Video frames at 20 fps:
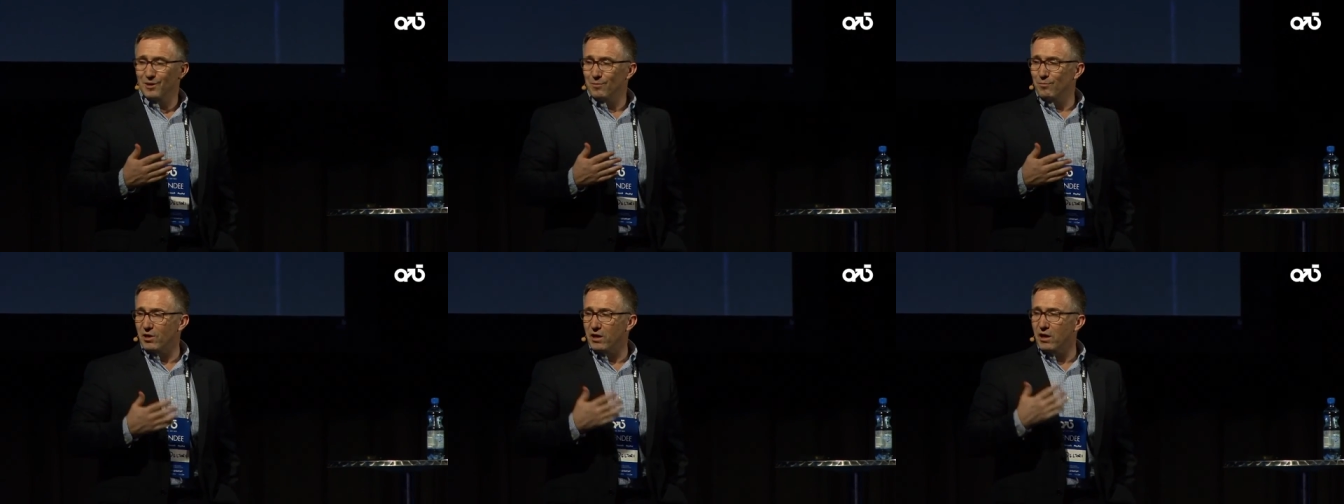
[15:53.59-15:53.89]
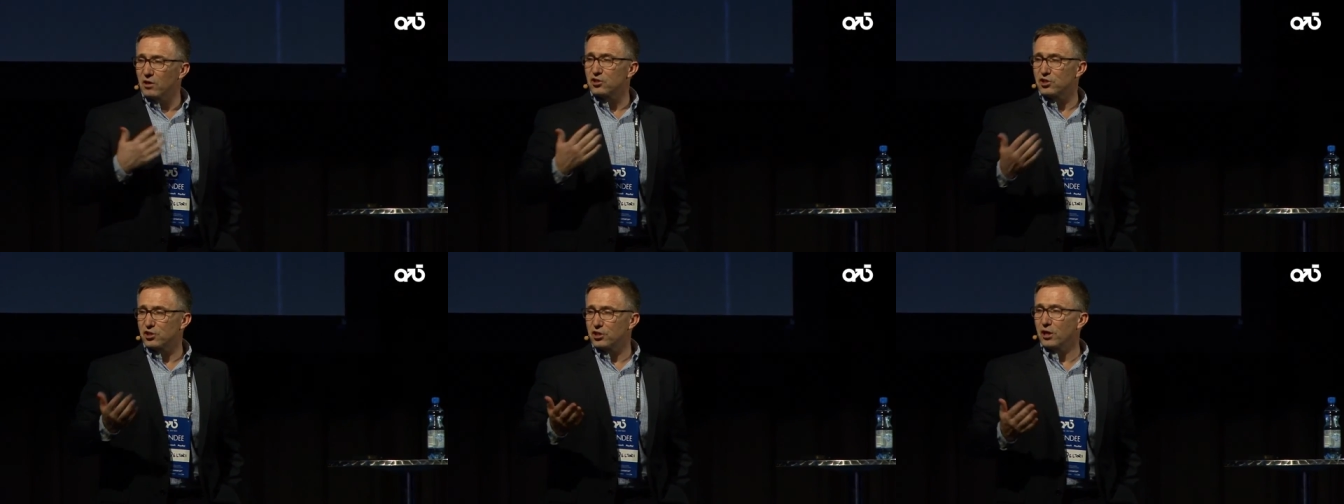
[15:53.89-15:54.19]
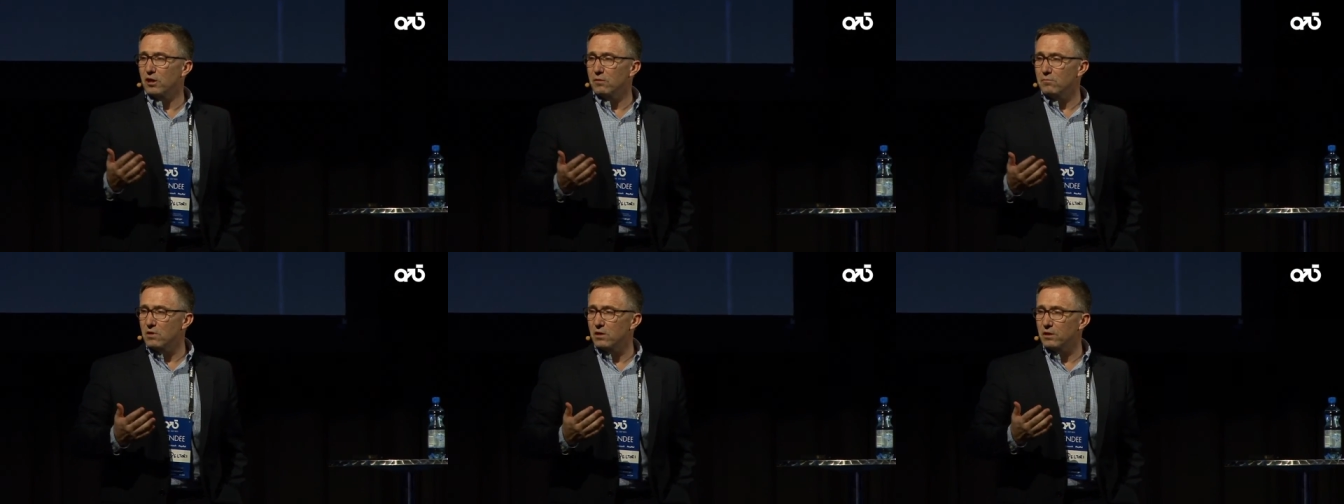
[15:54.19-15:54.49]
But our
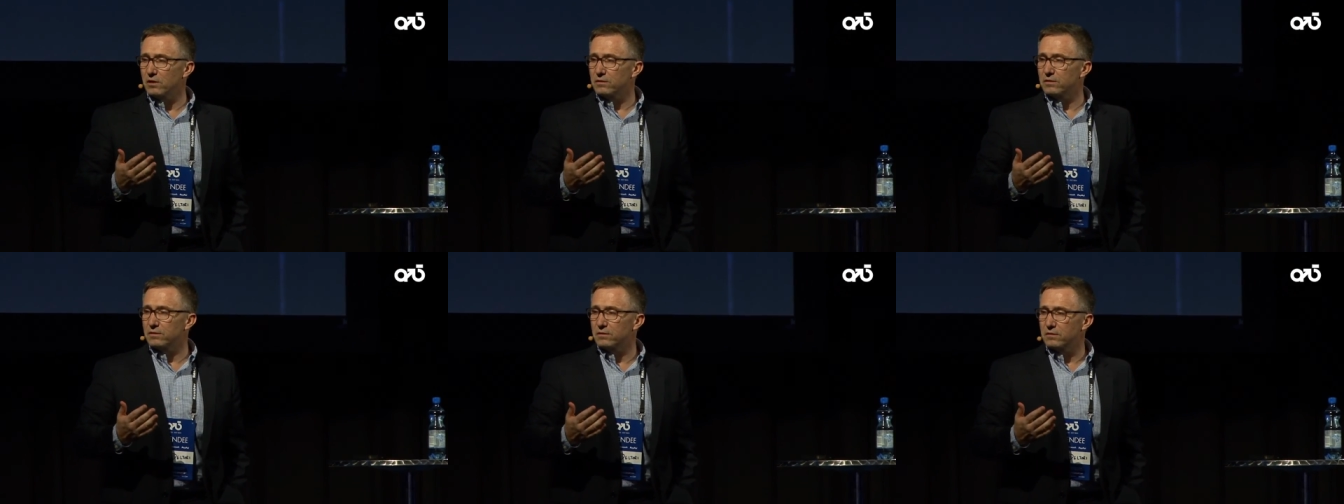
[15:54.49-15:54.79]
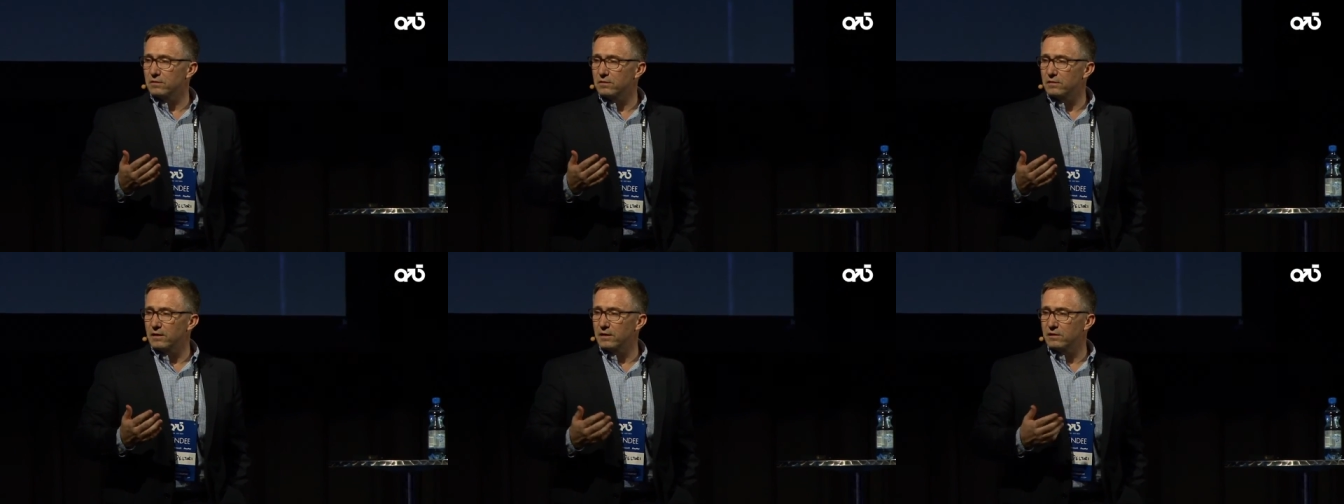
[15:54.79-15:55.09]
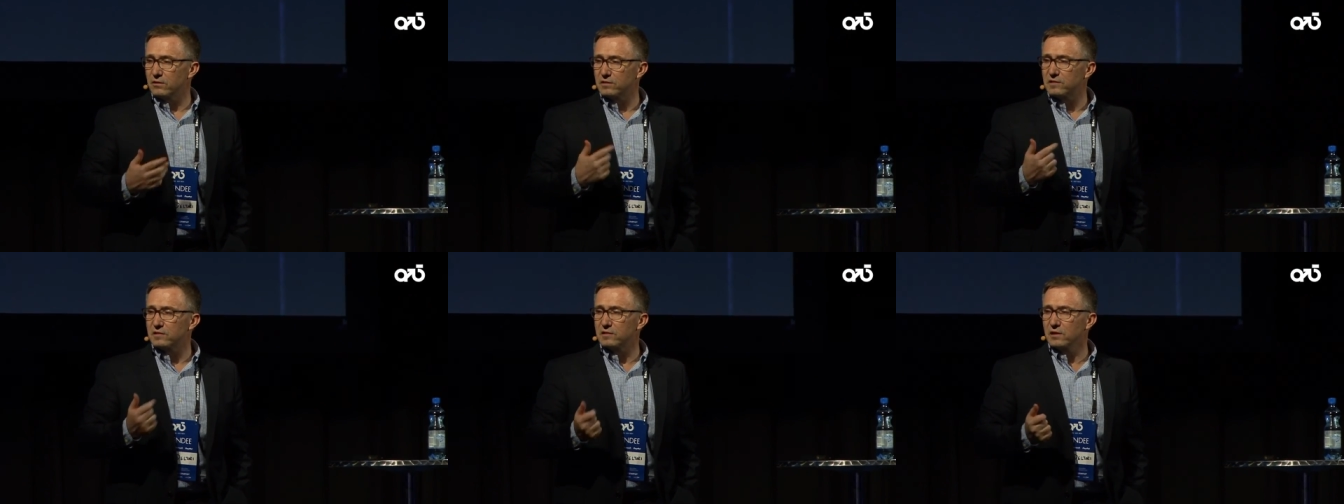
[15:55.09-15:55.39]
chairman
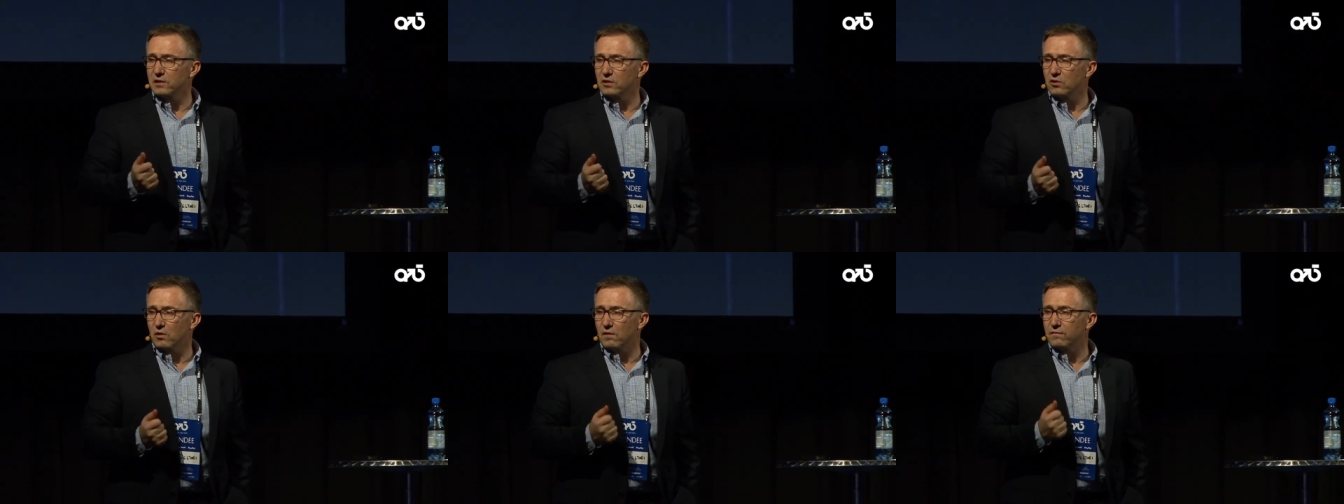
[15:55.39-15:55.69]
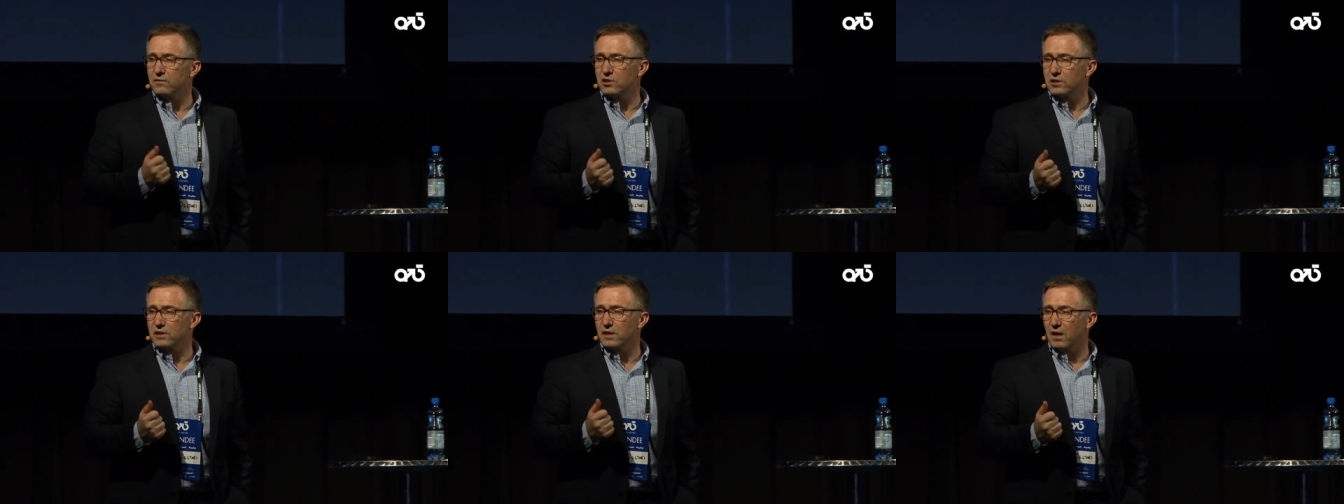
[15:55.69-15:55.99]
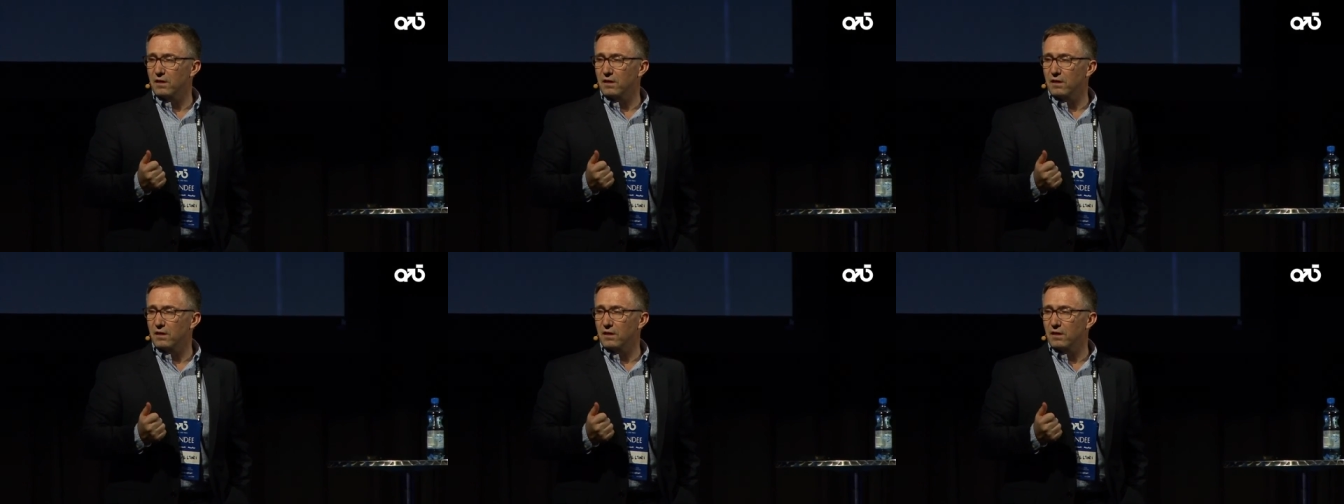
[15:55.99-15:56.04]
and the CEO of GE